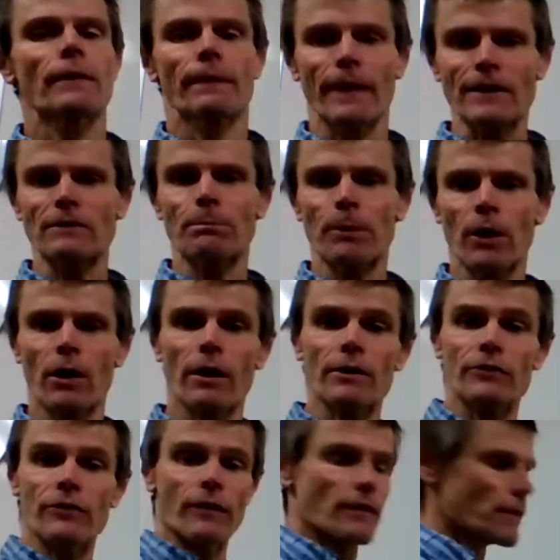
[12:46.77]
That's
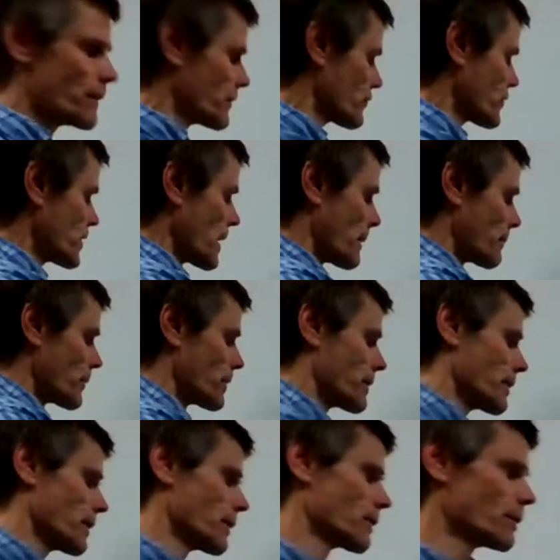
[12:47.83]
because this number
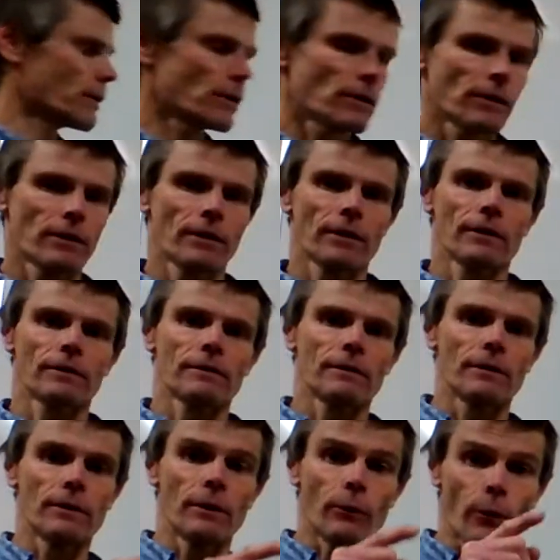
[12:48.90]
here,
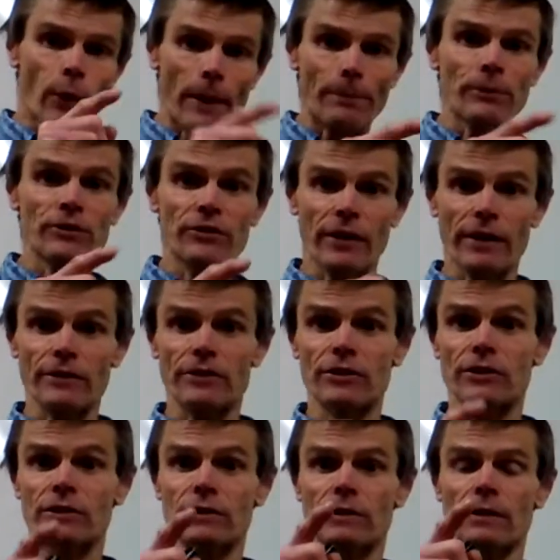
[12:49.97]
it
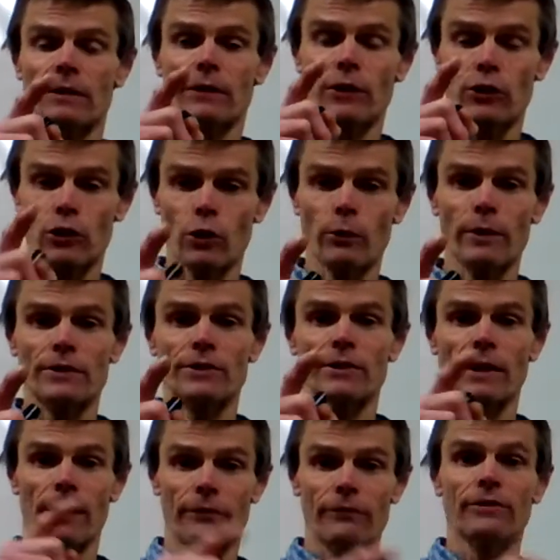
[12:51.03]
represents the units
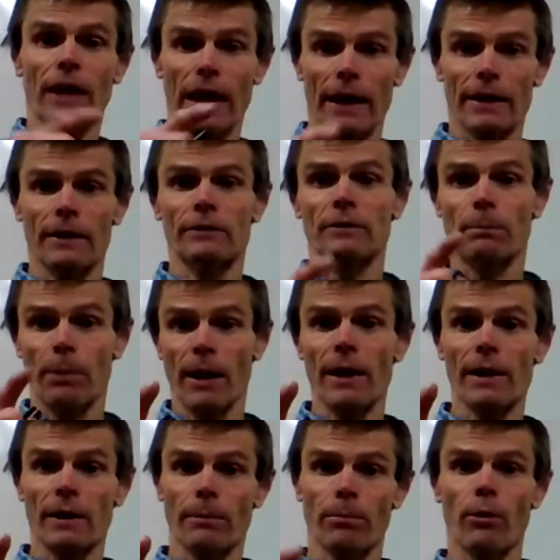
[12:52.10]
of data
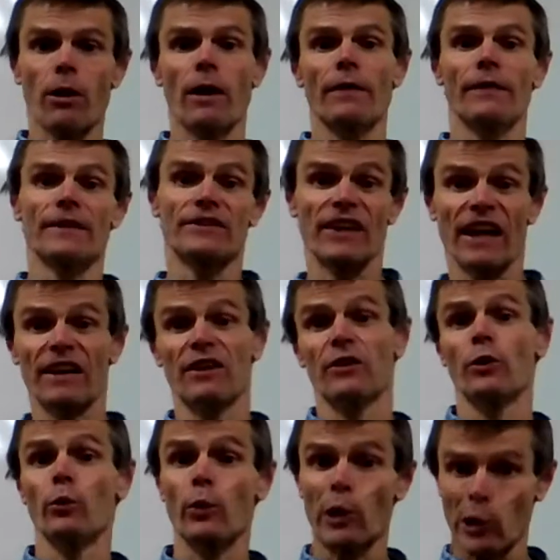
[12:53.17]
depending upon the data
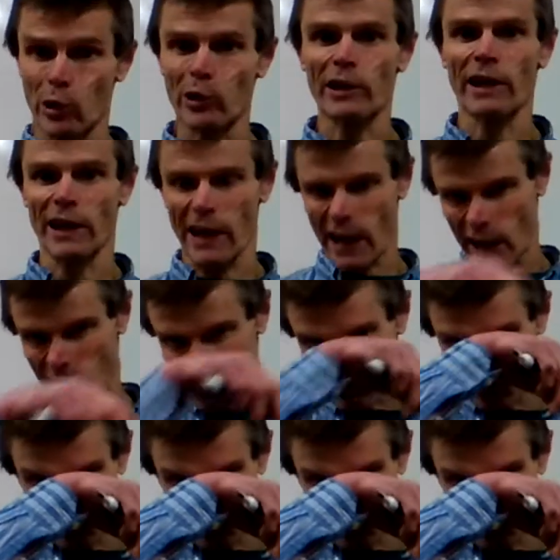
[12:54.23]
that we're looking at.